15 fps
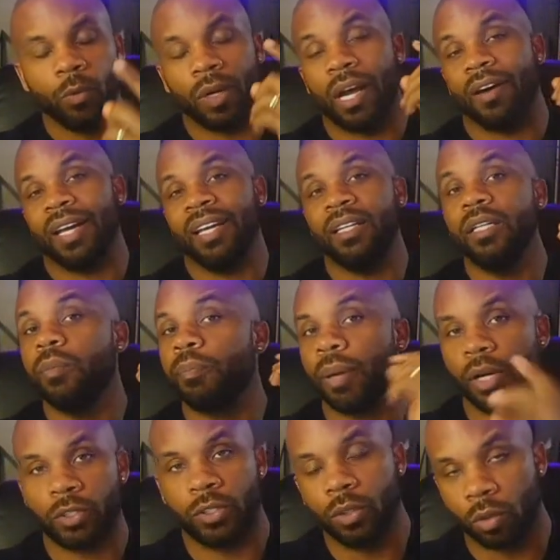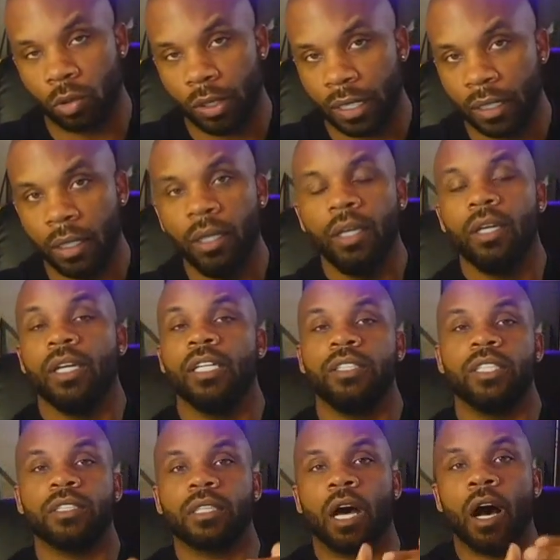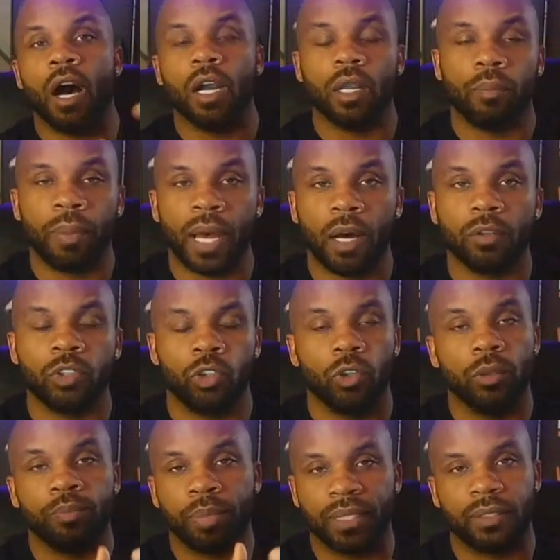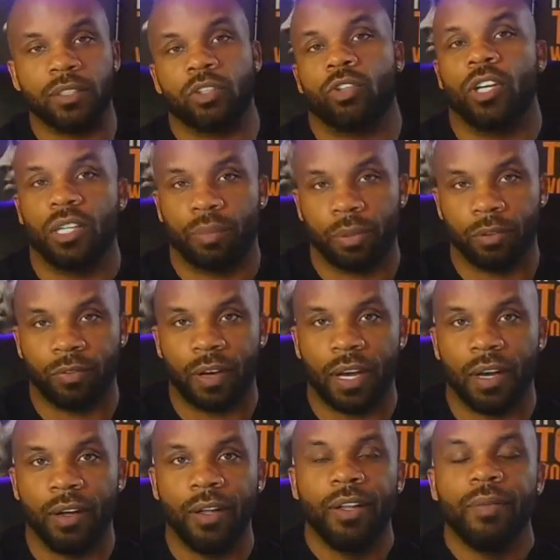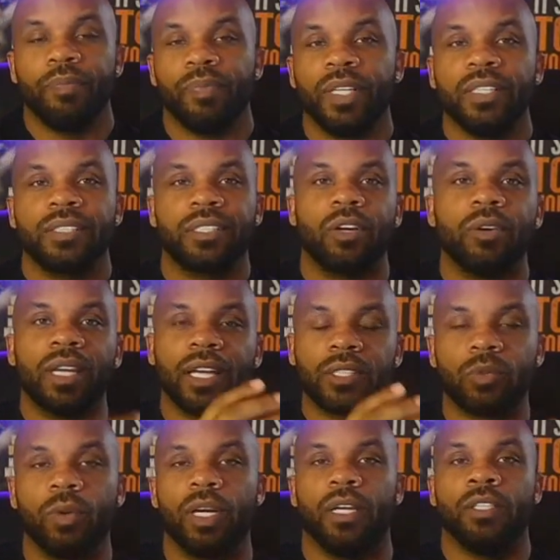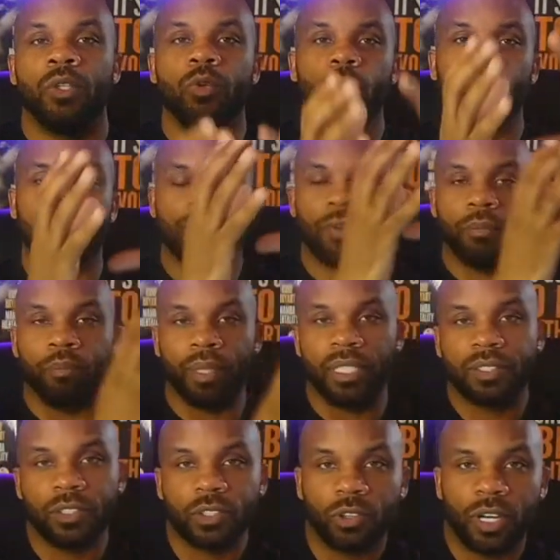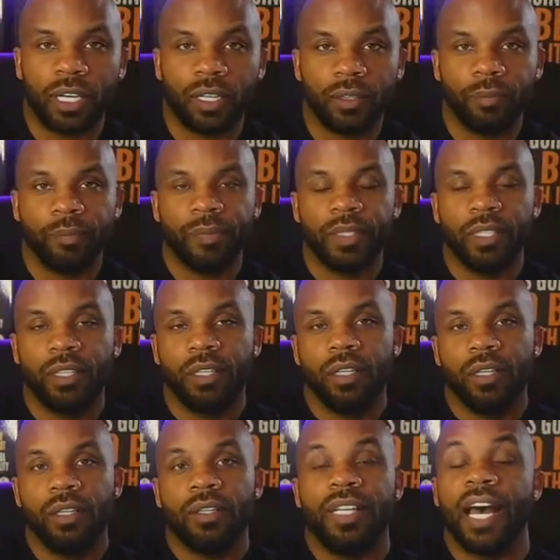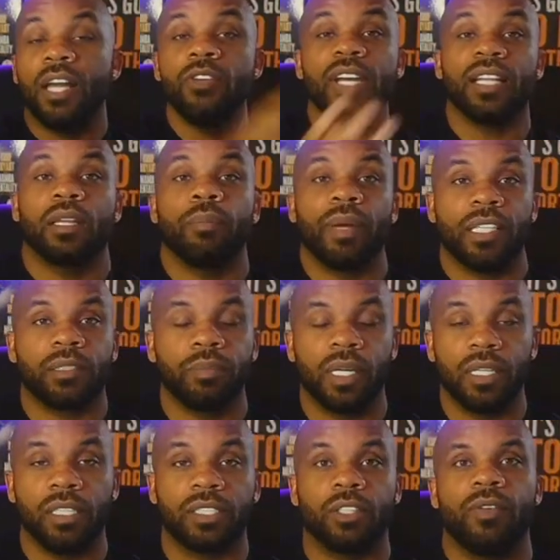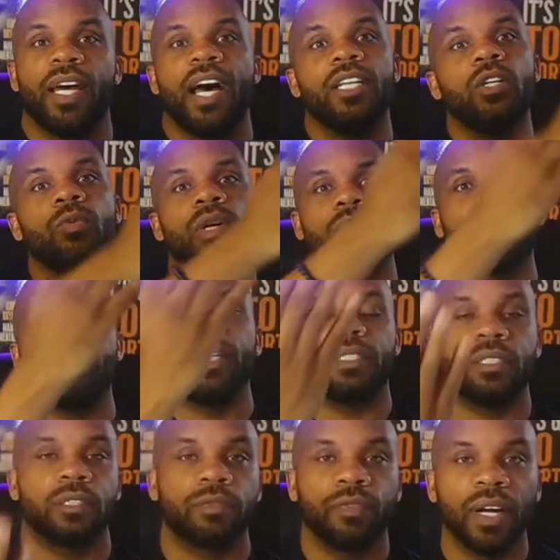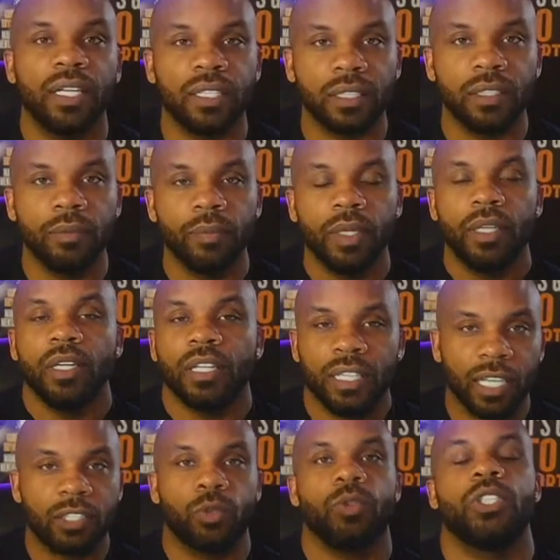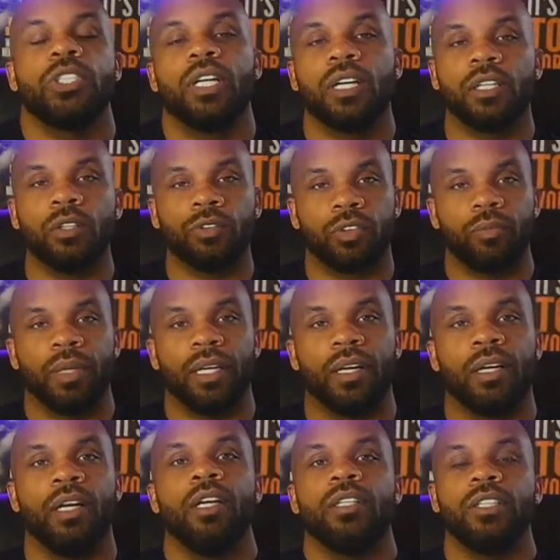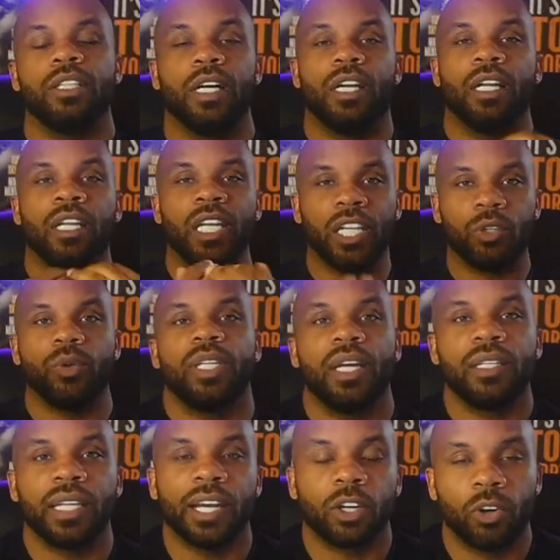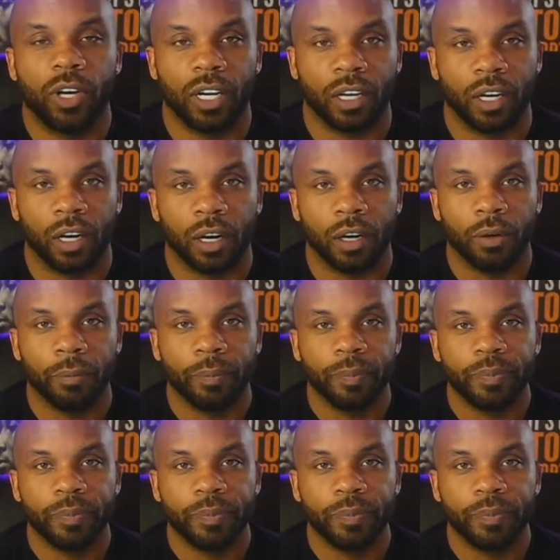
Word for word: without any personal credit. It's just all about your business credit profile. So guess what? You went from business credit. Now you got the bank's money. So now you went to business funding. Guess what you're going to do from there? You're going to liquidate that credit card